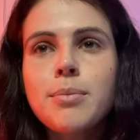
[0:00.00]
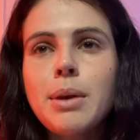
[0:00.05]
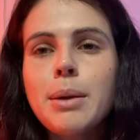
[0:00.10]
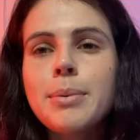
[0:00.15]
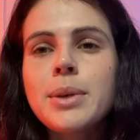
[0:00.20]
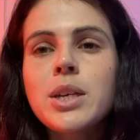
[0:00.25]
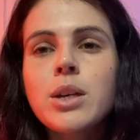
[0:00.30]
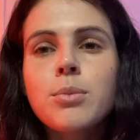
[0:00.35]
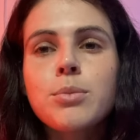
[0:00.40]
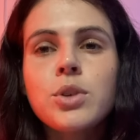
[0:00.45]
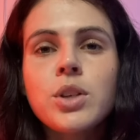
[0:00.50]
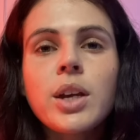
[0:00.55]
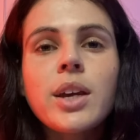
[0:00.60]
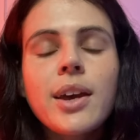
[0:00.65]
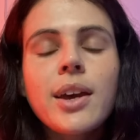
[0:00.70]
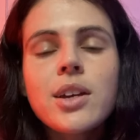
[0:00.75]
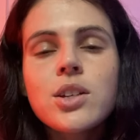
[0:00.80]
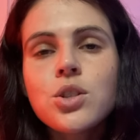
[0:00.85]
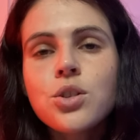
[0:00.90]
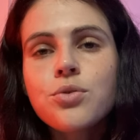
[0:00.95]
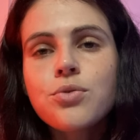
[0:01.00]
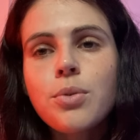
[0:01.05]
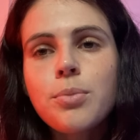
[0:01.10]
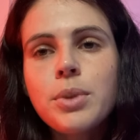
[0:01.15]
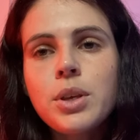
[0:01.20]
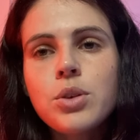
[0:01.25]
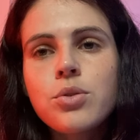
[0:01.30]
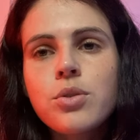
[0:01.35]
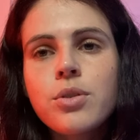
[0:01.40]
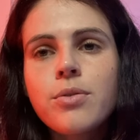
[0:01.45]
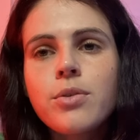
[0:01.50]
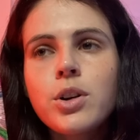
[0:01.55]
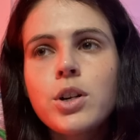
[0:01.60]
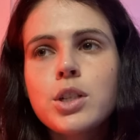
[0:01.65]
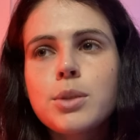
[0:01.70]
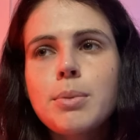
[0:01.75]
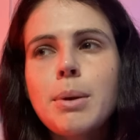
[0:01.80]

maybe communication from the universe.